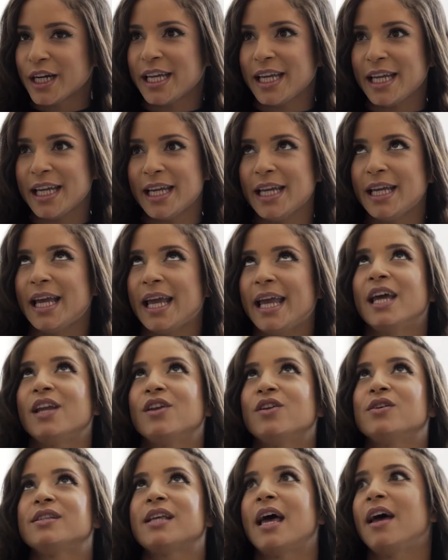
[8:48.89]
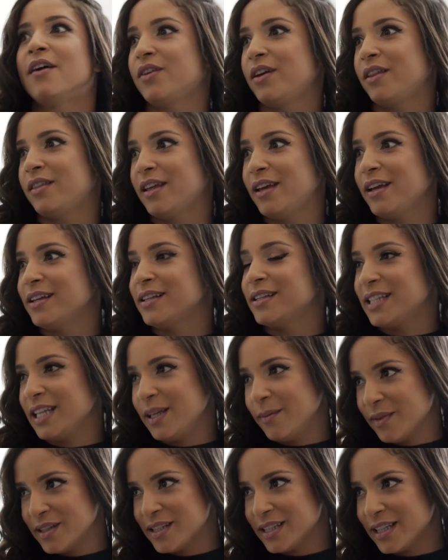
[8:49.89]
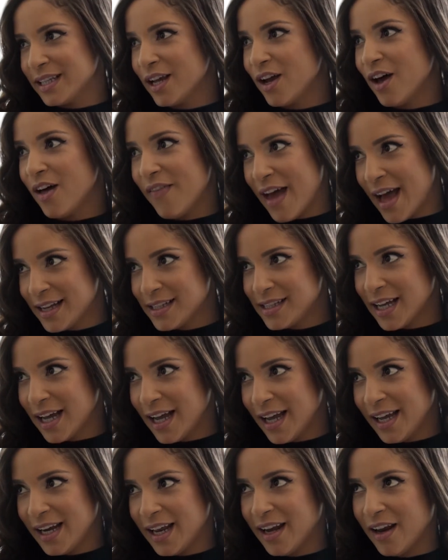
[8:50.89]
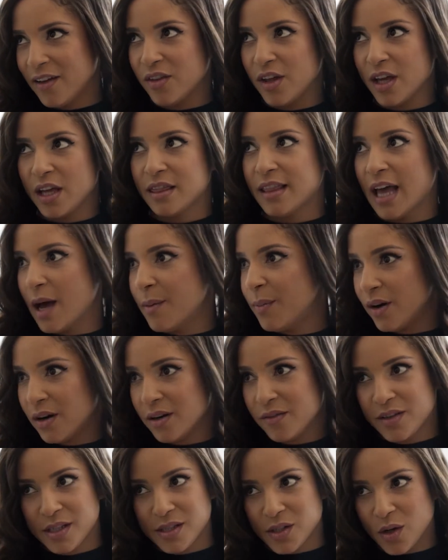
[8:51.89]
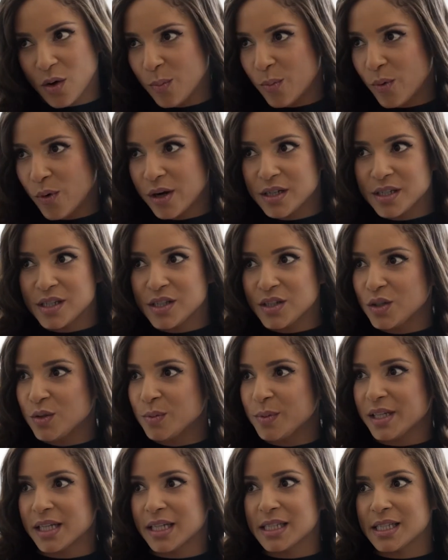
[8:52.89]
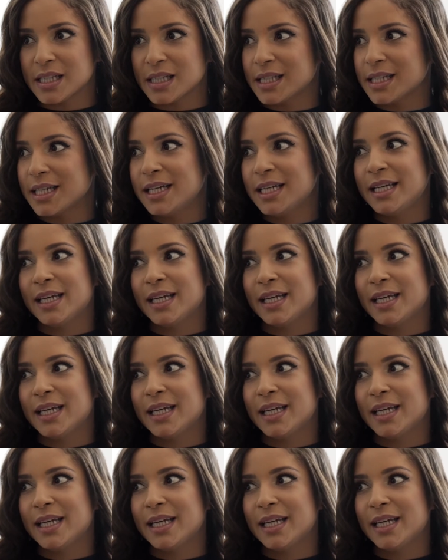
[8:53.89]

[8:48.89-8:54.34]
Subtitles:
he handles everything seamlessly on that side, and I feel like that part of it's so important too, because